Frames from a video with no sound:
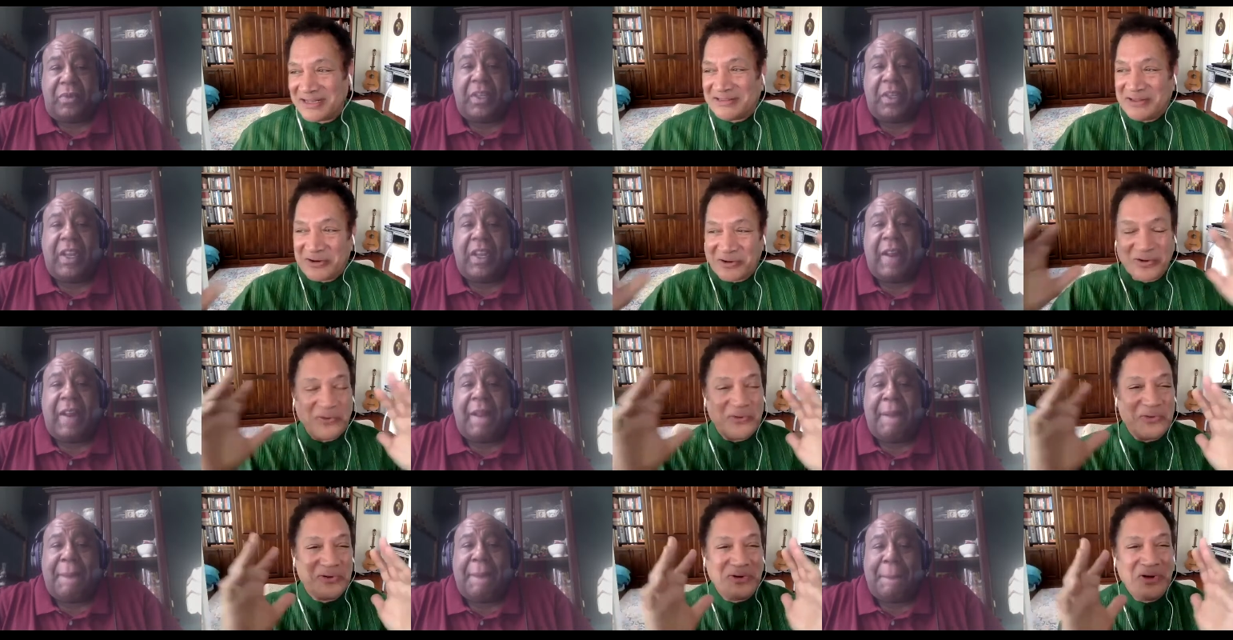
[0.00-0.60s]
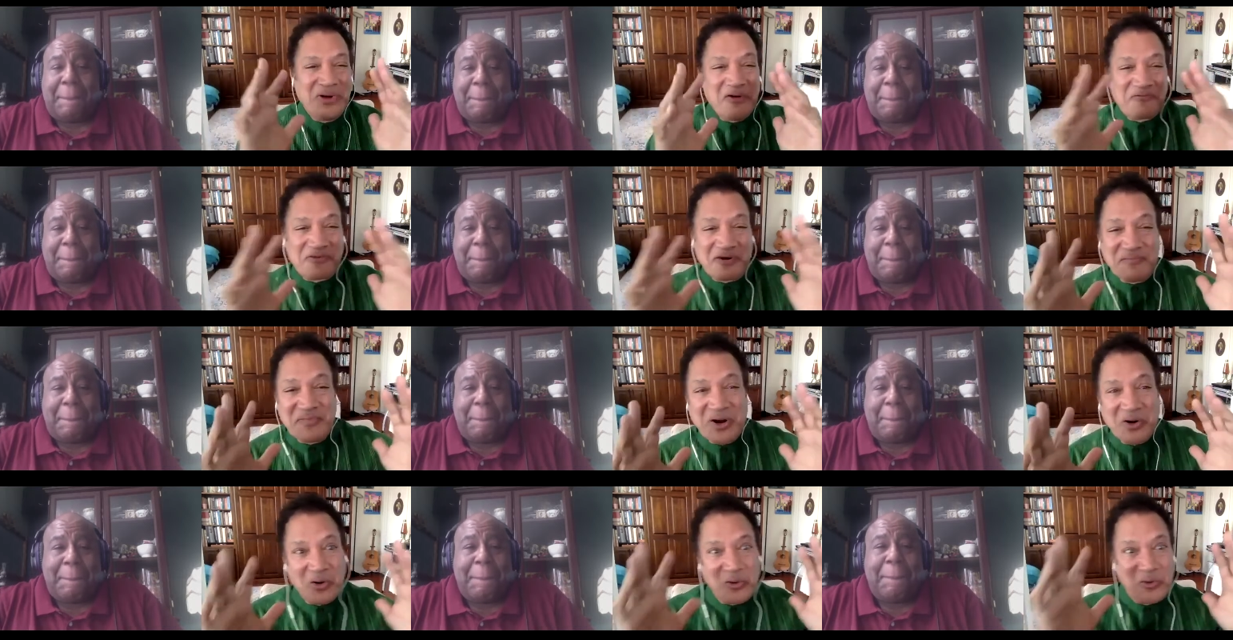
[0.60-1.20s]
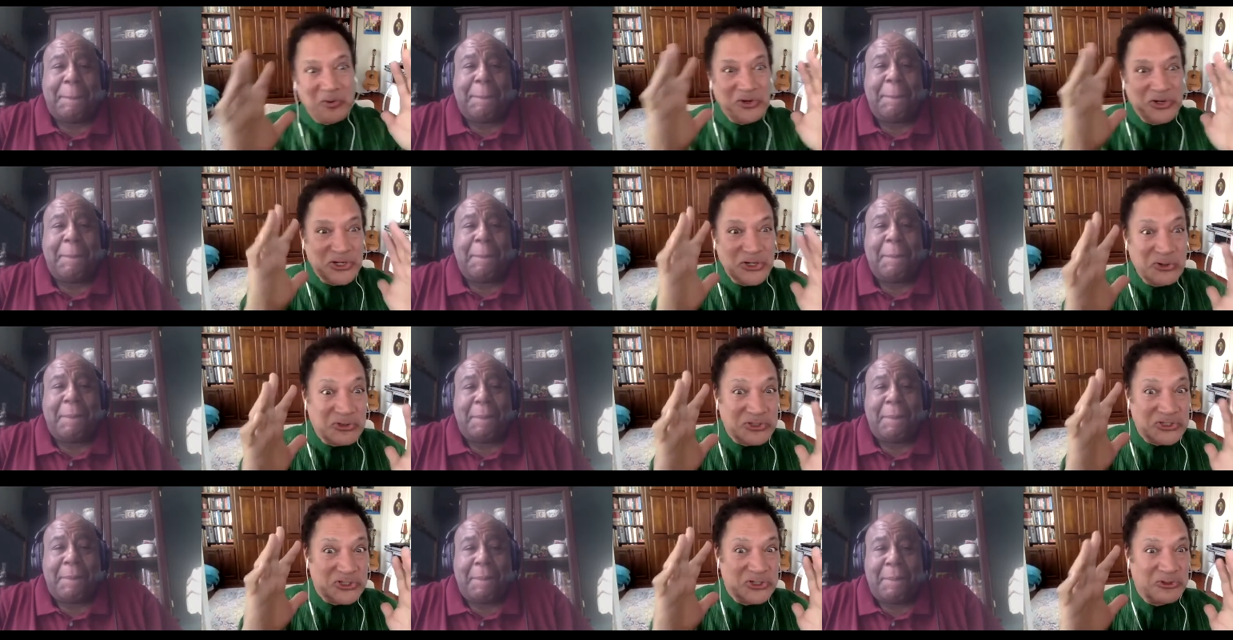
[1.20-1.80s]
Speaker 1: their own from their own
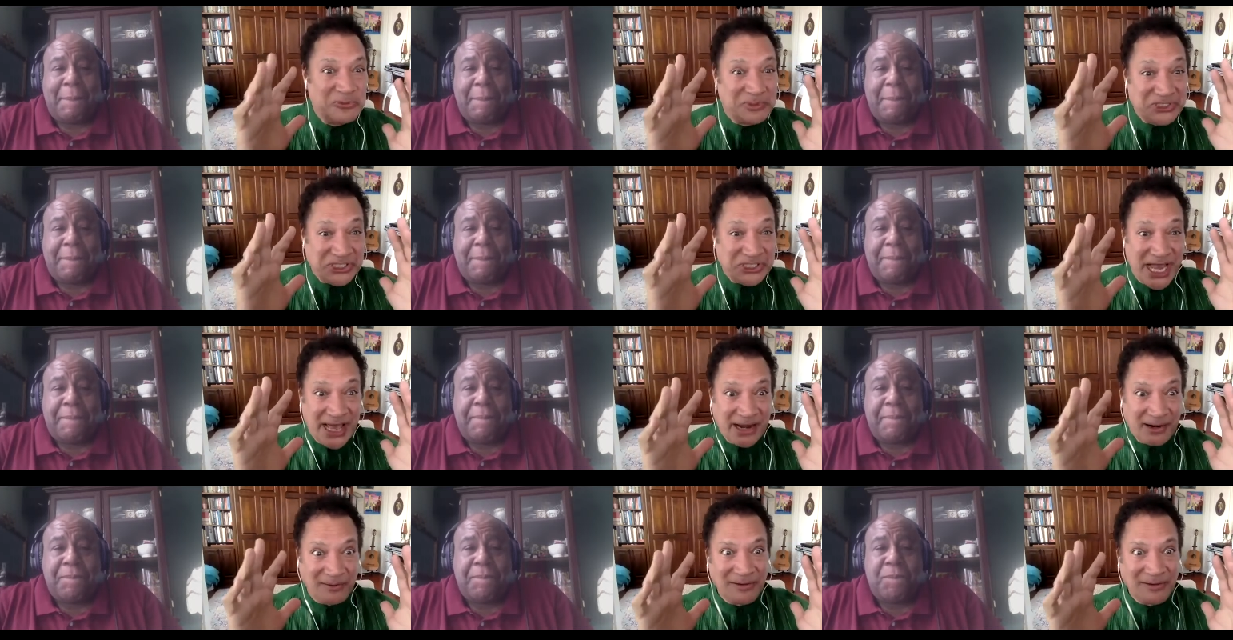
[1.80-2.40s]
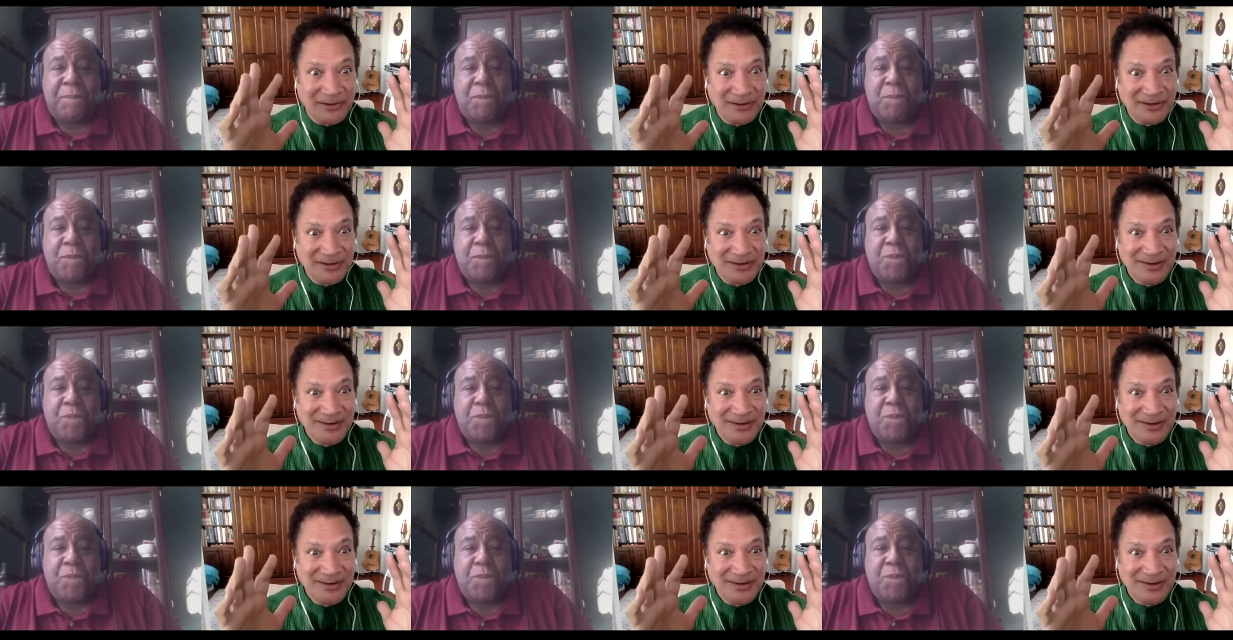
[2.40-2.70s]
YouTube channel,